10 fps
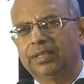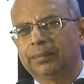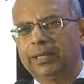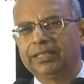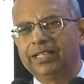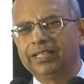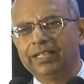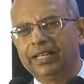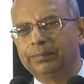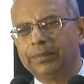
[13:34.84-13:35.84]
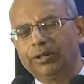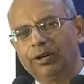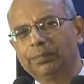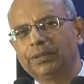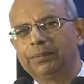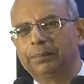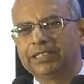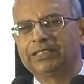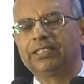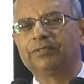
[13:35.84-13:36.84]
But then that may not be the
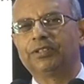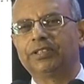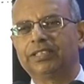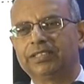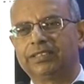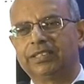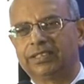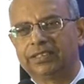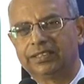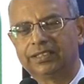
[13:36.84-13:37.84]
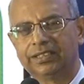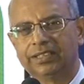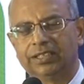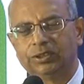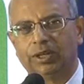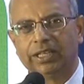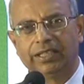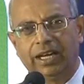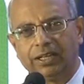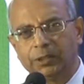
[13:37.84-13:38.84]
best thing for the district. So
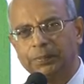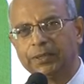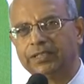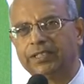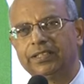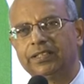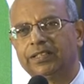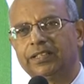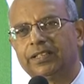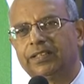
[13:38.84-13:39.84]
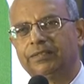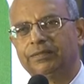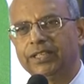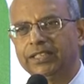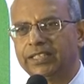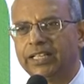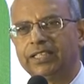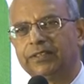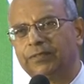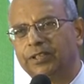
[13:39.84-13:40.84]
in our opinion, we tell
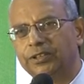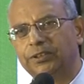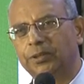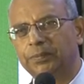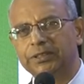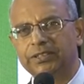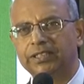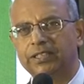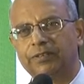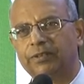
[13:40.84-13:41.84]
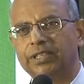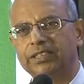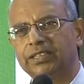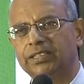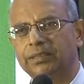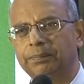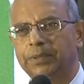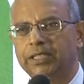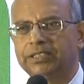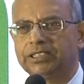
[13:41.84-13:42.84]
the philanthropist and the foundation,
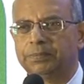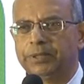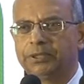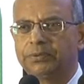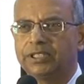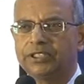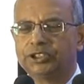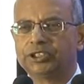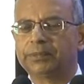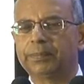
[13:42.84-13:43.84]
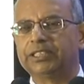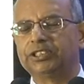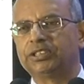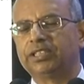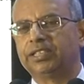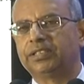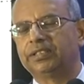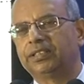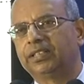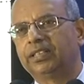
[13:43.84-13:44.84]
please speak to the district magistrate
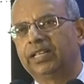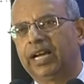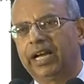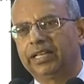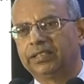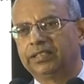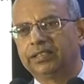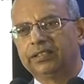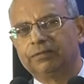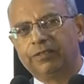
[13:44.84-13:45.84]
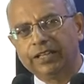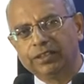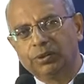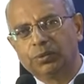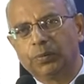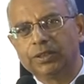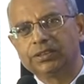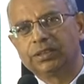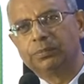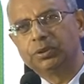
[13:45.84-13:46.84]
and find out what
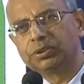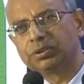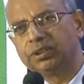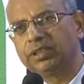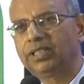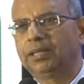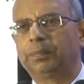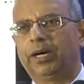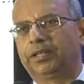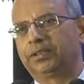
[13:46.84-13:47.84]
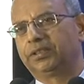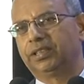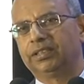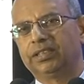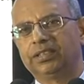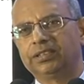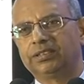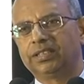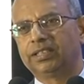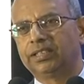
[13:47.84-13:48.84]
is the most critical part in the
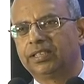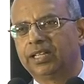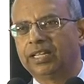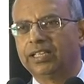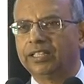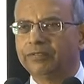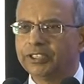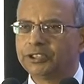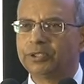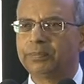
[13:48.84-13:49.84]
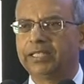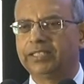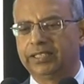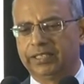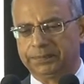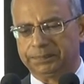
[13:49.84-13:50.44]
district and invest your money there.